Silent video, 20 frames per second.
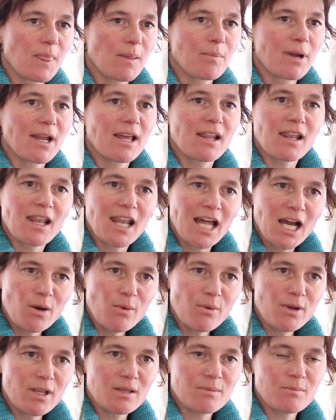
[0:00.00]
by
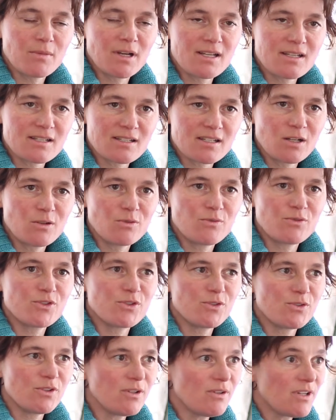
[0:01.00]
allowing myself
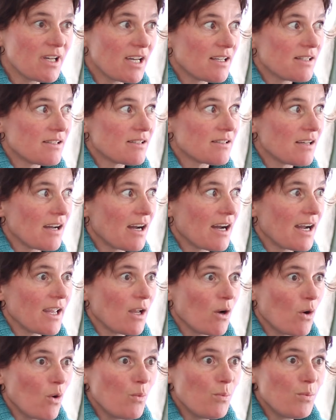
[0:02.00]
to do that,
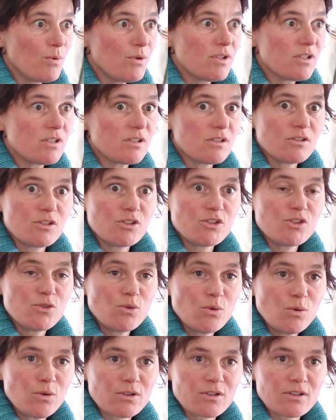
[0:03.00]
I opened the
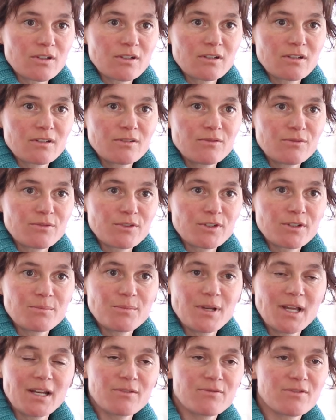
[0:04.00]
door for the
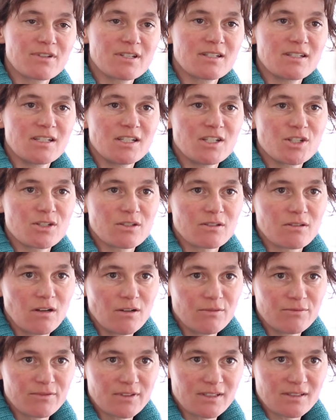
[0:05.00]
manifestation
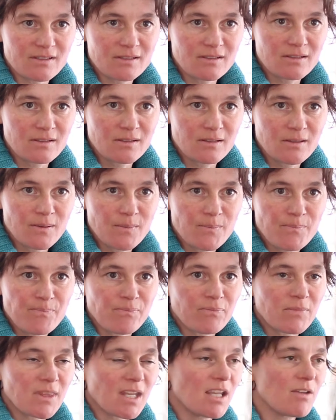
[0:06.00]
of
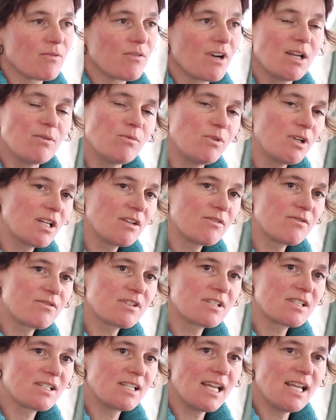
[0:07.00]
it. If I would have
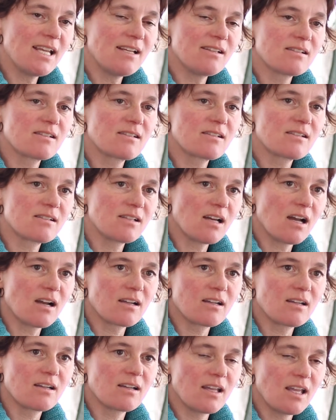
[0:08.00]
stayed
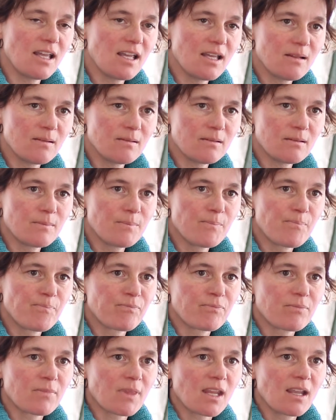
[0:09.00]
stuck in,
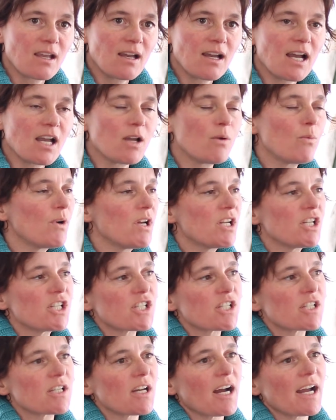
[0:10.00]
I
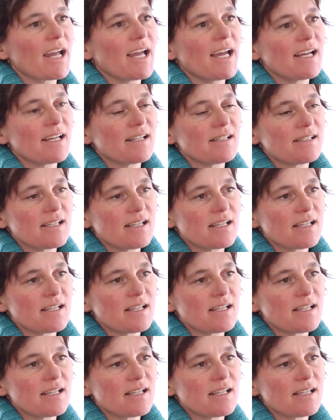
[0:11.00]
wish I had